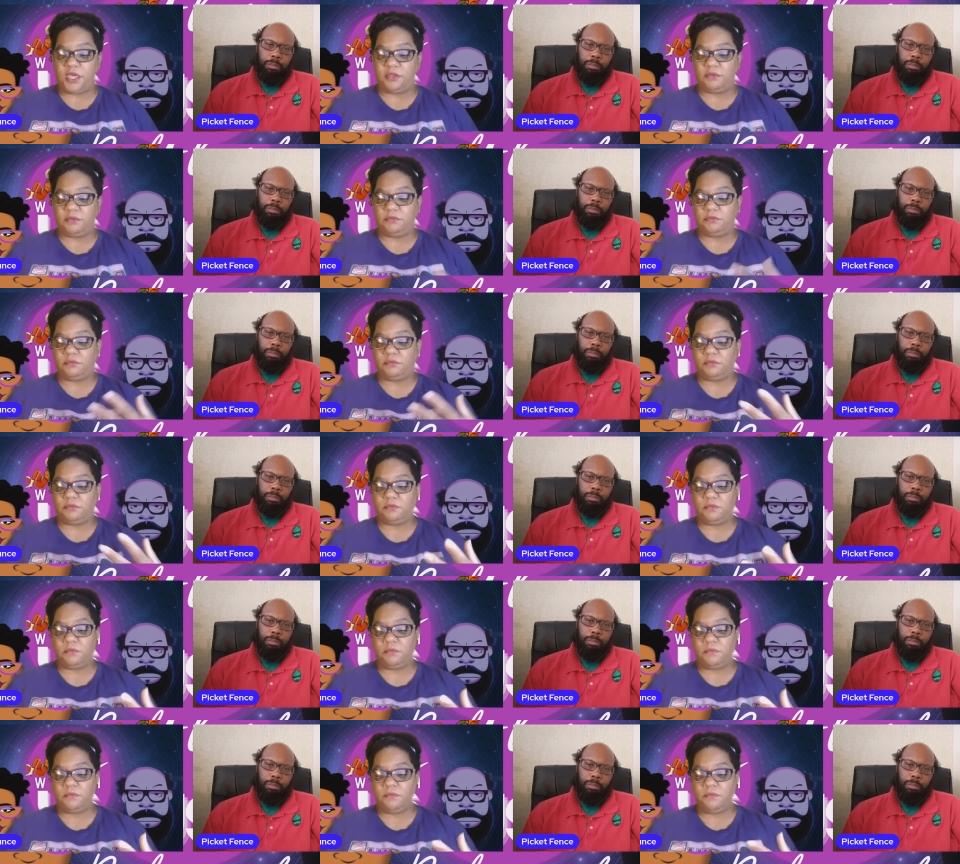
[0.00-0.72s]
Speaker 1: that
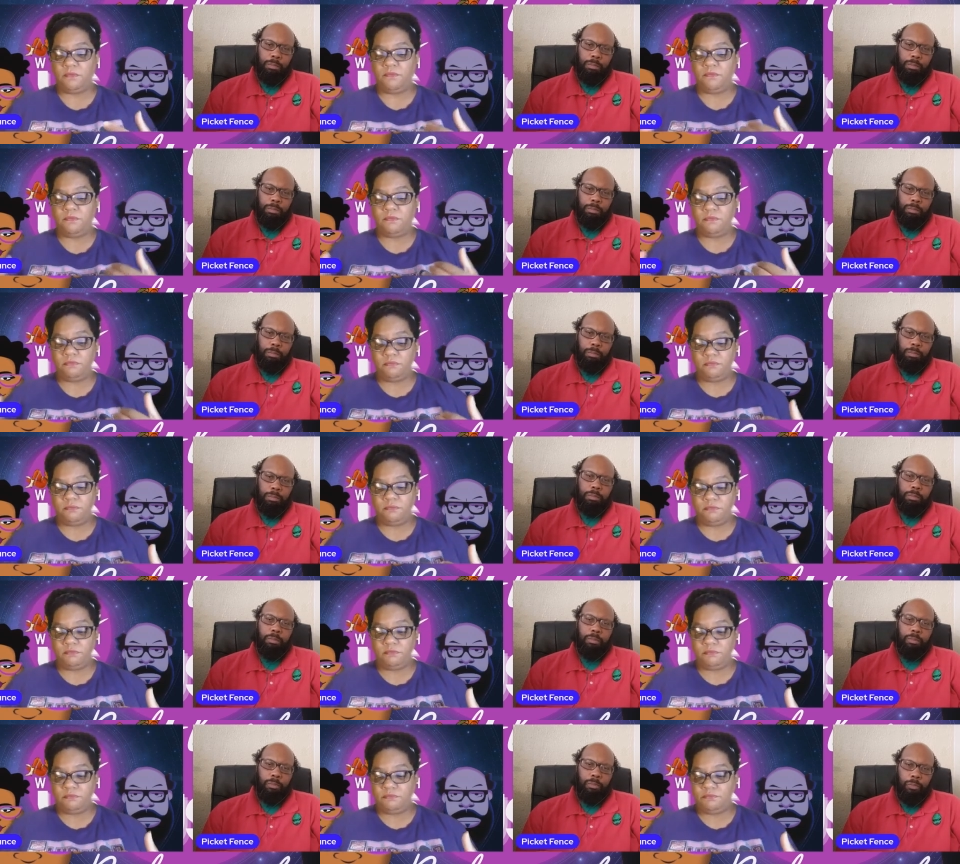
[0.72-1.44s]

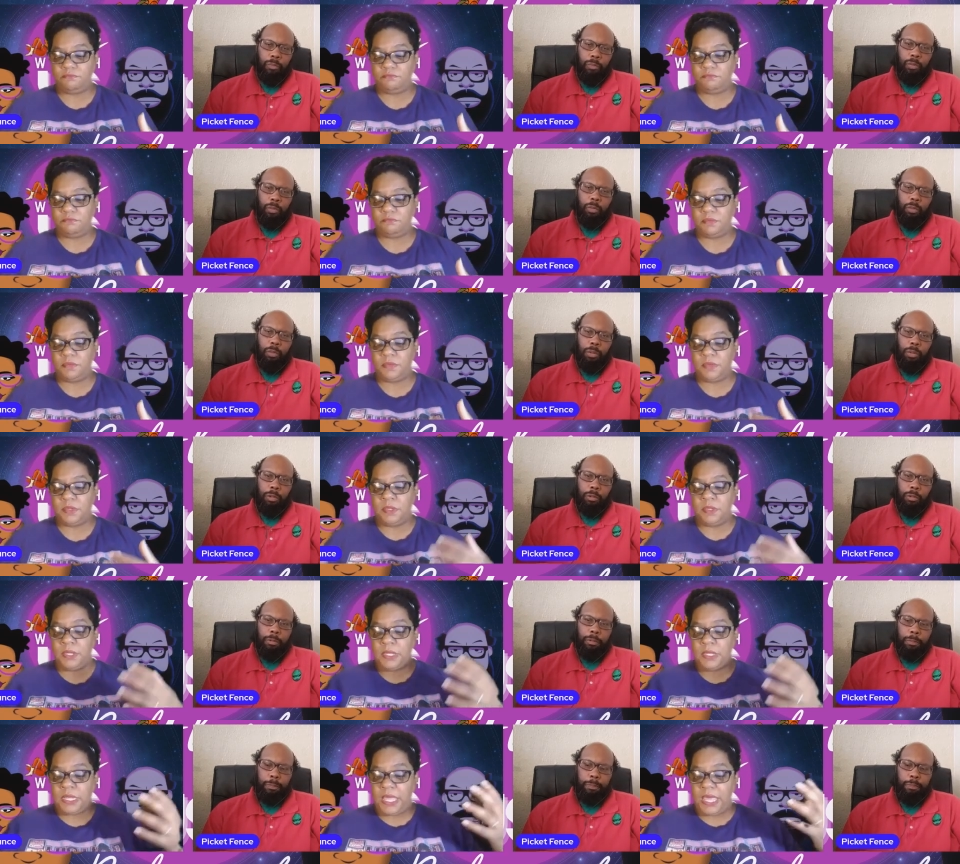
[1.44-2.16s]
Wow.
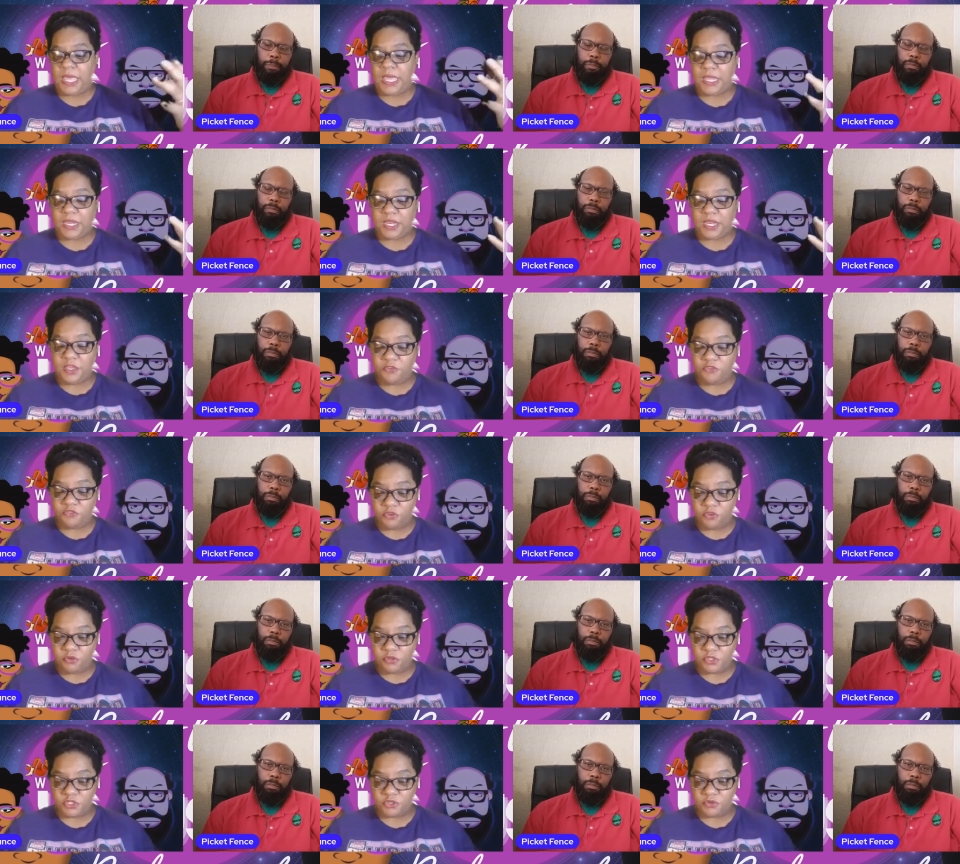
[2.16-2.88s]
And
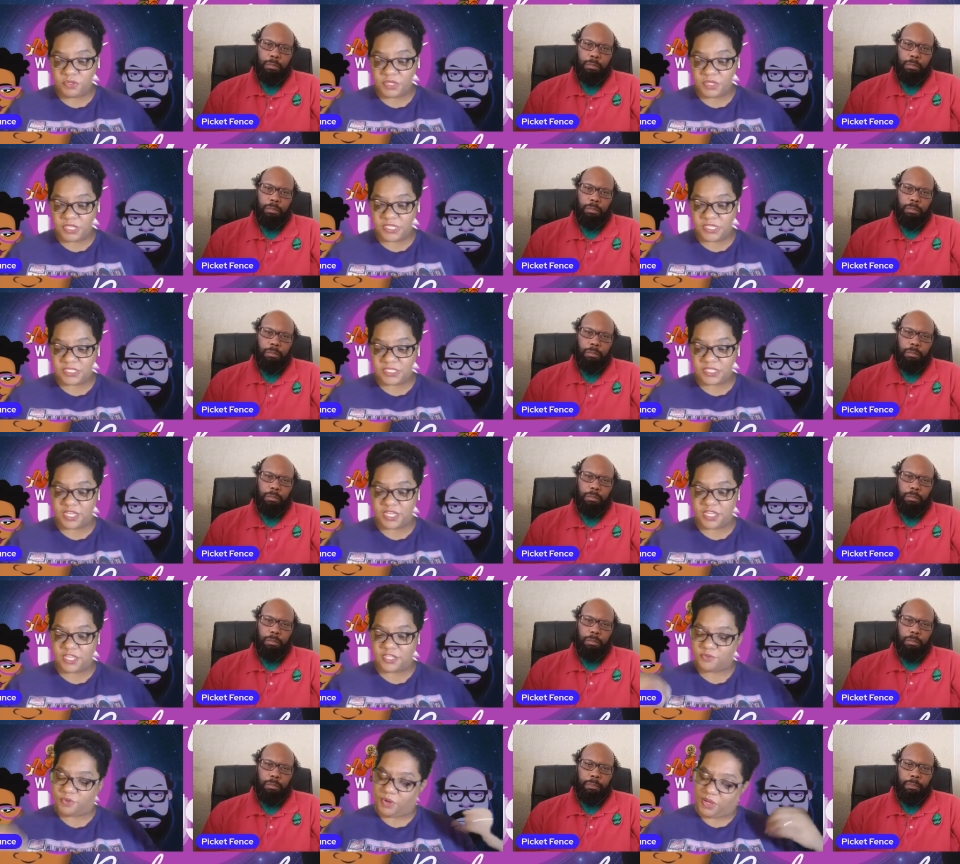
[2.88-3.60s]
if you do these
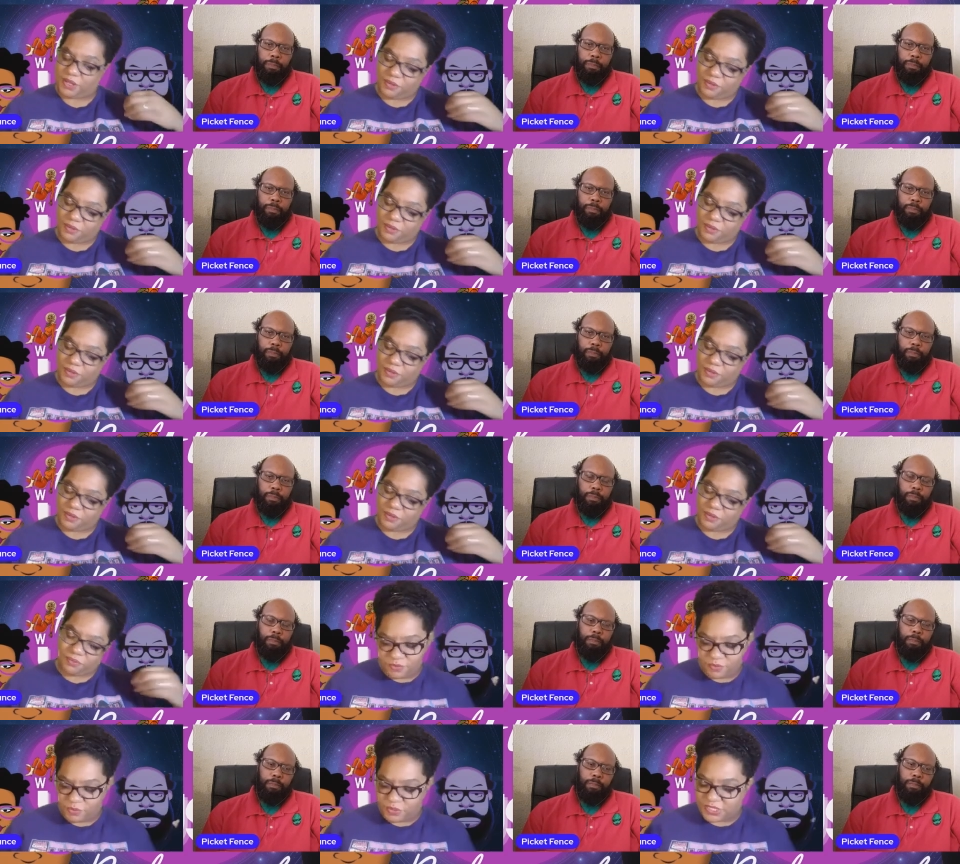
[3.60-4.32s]
things, wait,
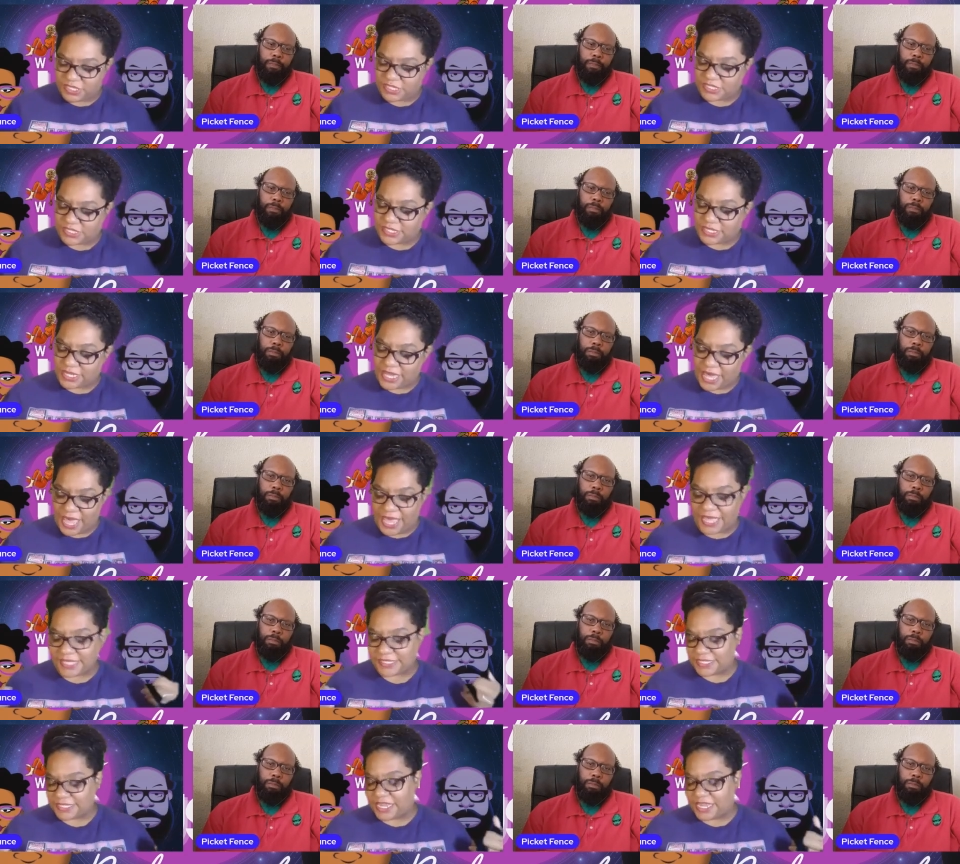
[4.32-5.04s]
this
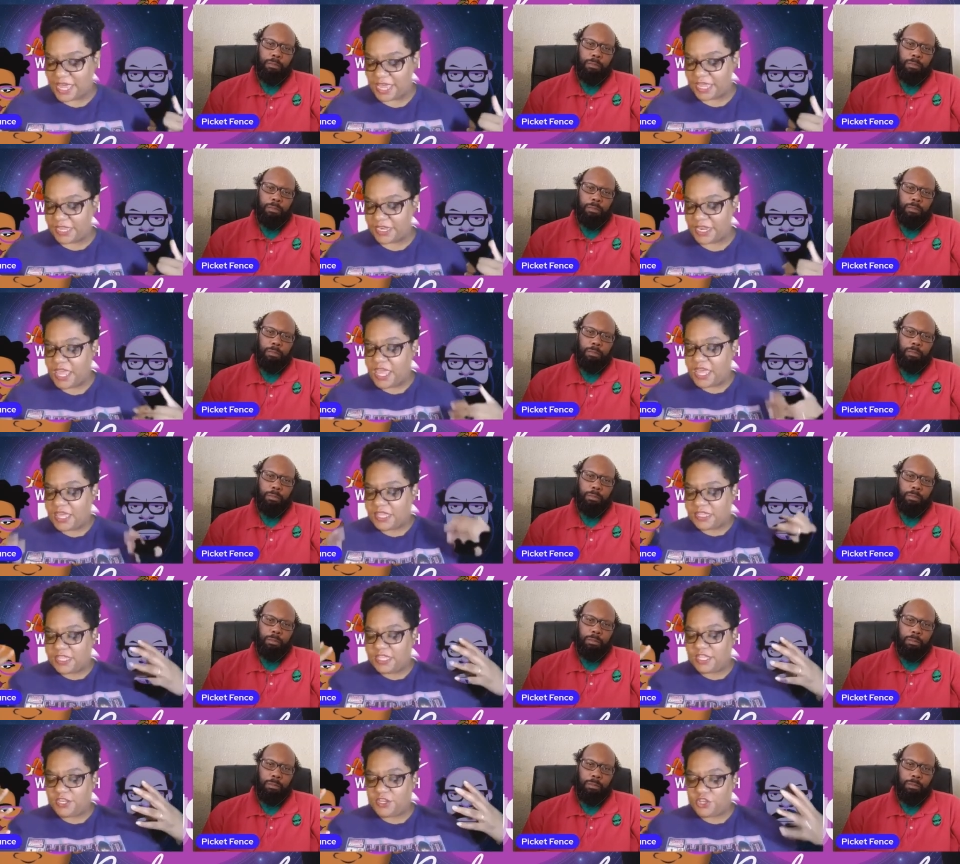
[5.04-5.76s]
last line,
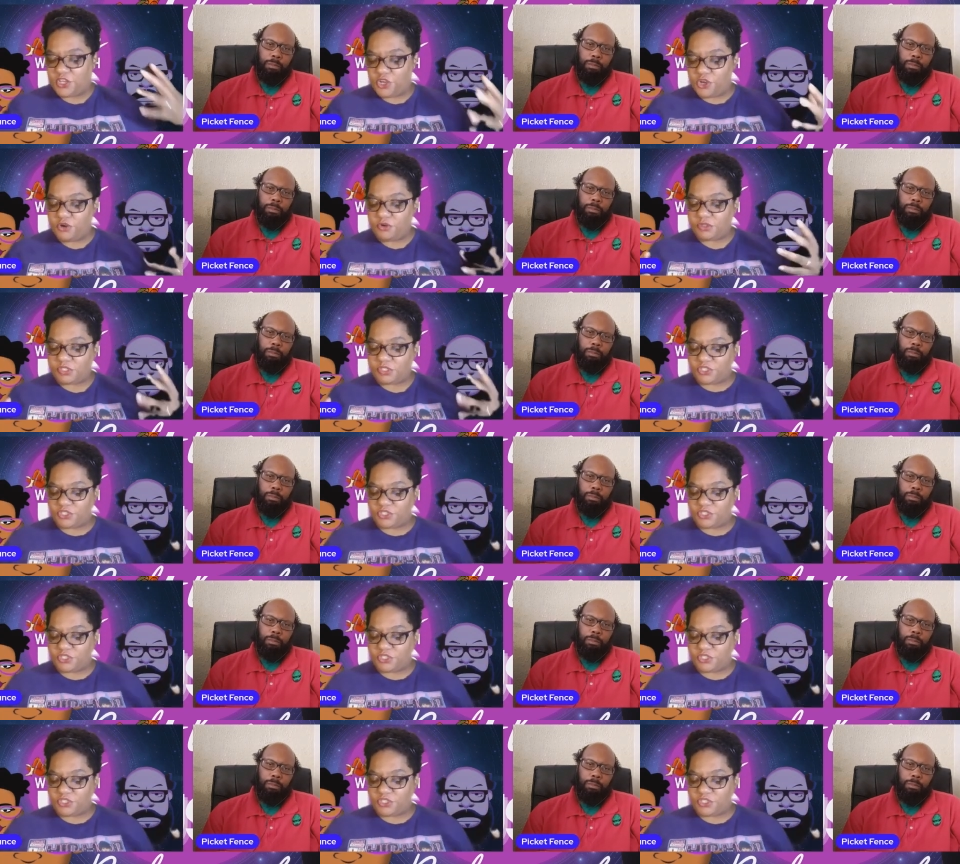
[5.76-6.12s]
then you